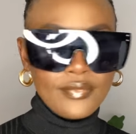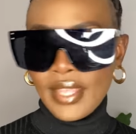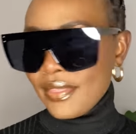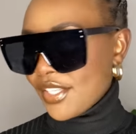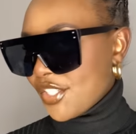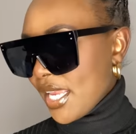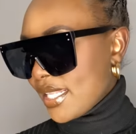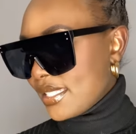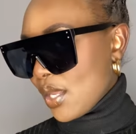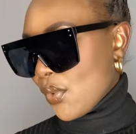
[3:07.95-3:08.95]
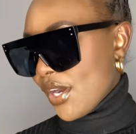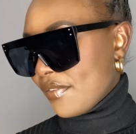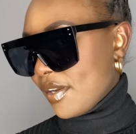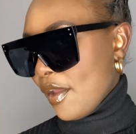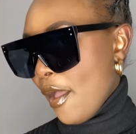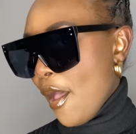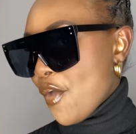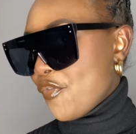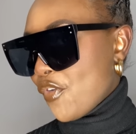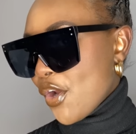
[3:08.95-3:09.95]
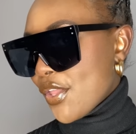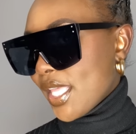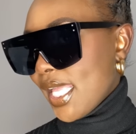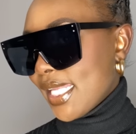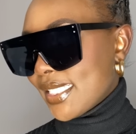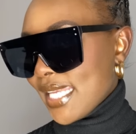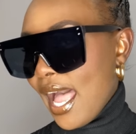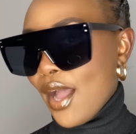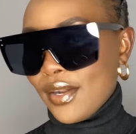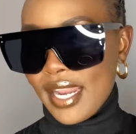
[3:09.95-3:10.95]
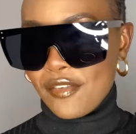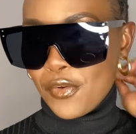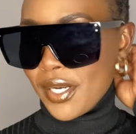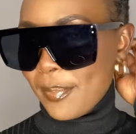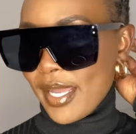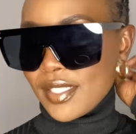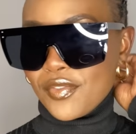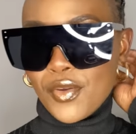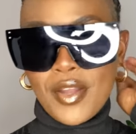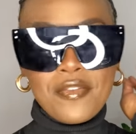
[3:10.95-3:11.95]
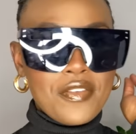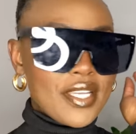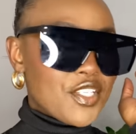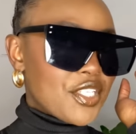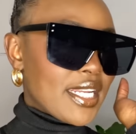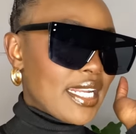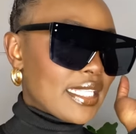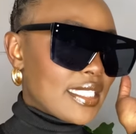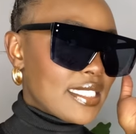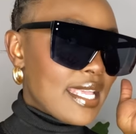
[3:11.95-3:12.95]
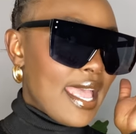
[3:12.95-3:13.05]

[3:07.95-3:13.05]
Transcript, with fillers: the shades that were even further down like 40 bucks for a fierce shade like this